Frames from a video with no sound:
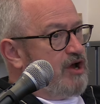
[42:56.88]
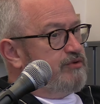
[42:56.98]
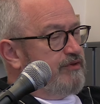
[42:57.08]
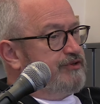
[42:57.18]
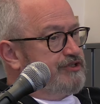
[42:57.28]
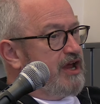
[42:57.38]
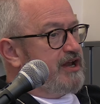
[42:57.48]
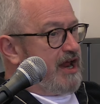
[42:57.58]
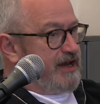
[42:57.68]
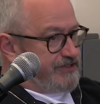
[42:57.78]
know that
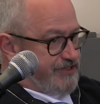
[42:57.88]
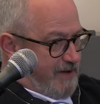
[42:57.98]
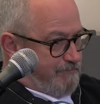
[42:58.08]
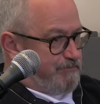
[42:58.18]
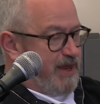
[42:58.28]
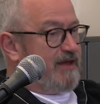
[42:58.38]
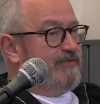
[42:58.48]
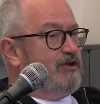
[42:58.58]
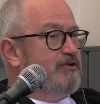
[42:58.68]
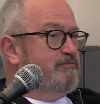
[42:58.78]
the and it's that
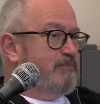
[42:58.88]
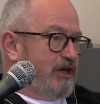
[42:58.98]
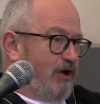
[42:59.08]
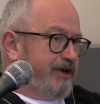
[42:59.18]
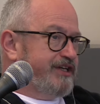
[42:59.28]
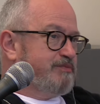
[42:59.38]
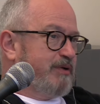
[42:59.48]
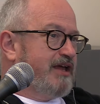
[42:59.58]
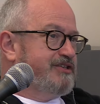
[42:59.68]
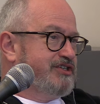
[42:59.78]
bit that maligned
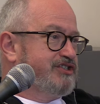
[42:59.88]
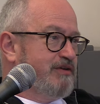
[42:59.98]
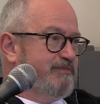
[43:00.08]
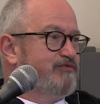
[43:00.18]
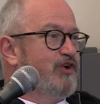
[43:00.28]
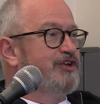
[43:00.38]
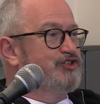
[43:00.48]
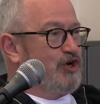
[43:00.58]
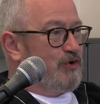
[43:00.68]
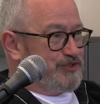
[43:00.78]
places can be
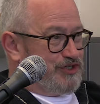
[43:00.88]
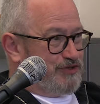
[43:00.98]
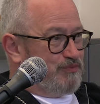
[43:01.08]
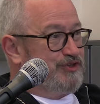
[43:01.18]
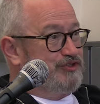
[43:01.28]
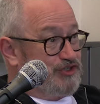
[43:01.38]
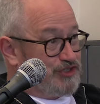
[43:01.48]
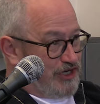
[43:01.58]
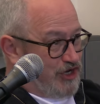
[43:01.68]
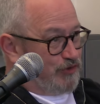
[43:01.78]
reenchanted with
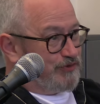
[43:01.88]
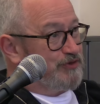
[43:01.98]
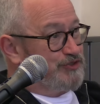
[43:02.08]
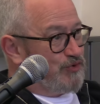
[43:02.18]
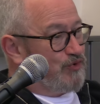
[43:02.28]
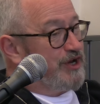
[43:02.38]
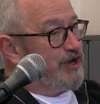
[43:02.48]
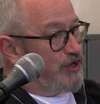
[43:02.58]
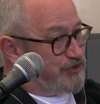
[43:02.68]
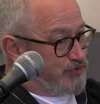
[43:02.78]
just a little story in
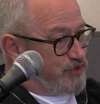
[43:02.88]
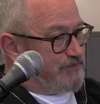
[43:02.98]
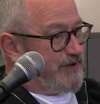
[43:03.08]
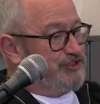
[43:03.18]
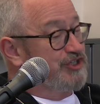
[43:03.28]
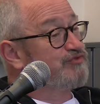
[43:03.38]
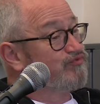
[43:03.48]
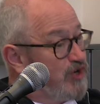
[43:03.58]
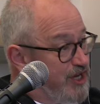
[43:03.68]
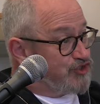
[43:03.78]
her stories of Essex,
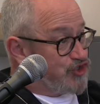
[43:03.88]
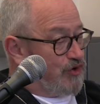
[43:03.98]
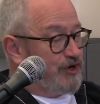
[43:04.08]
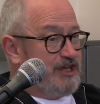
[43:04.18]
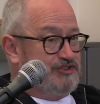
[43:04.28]
reenchant